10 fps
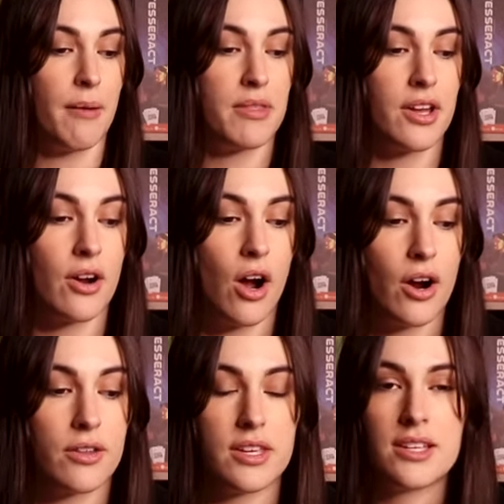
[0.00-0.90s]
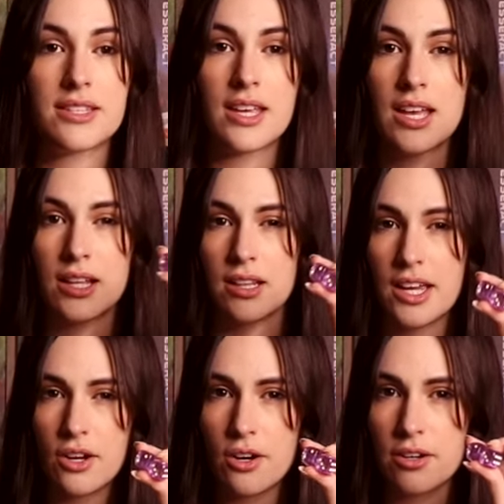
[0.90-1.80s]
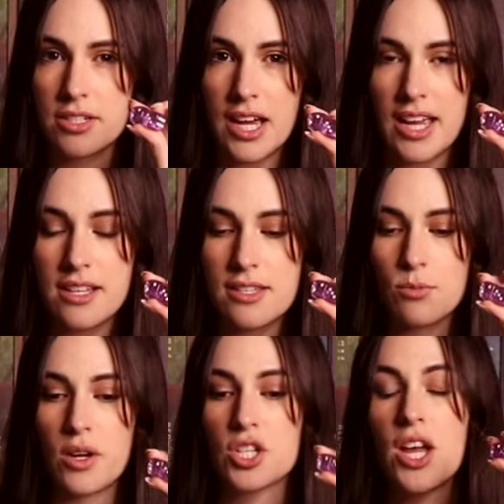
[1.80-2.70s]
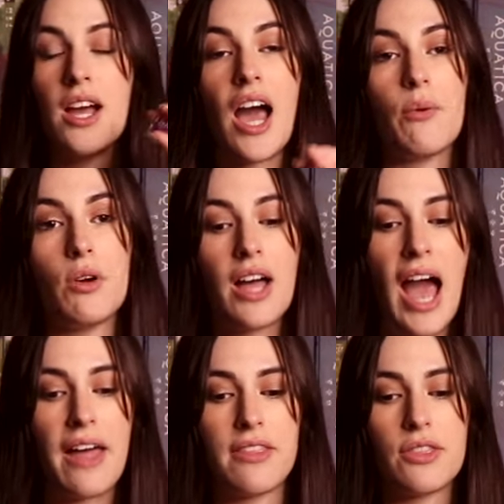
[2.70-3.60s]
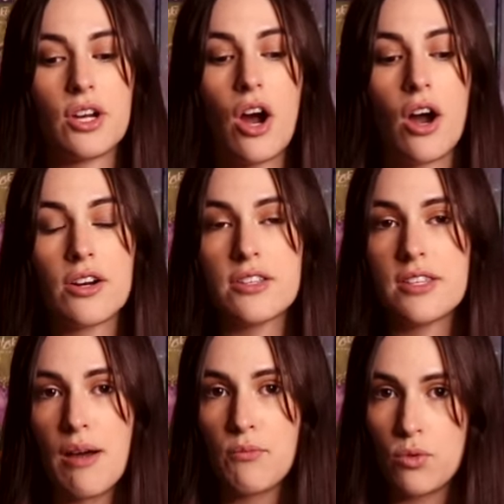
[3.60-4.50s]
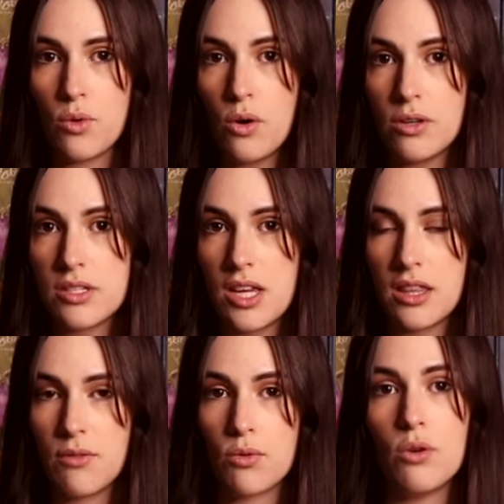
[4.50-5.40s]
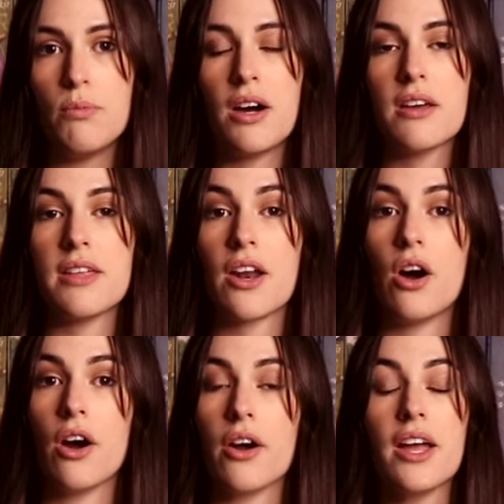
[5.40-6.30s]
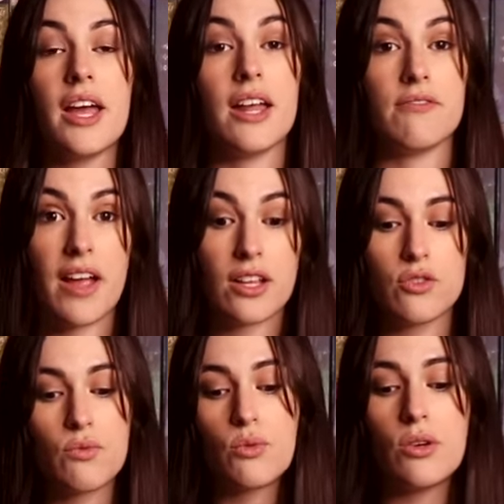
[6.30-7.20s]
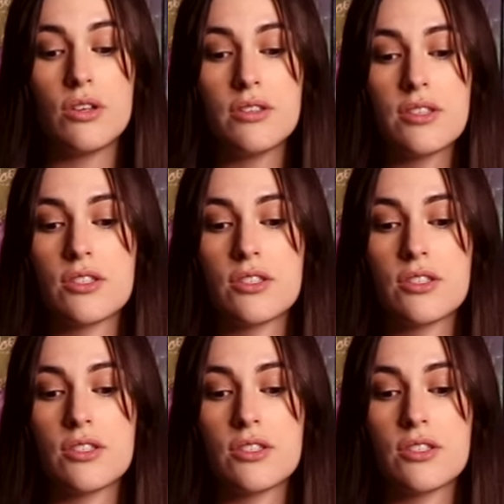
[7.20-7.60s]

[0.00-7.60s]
There are these linger dice, which I will add that there are some rules in the rule book that are advanced rules.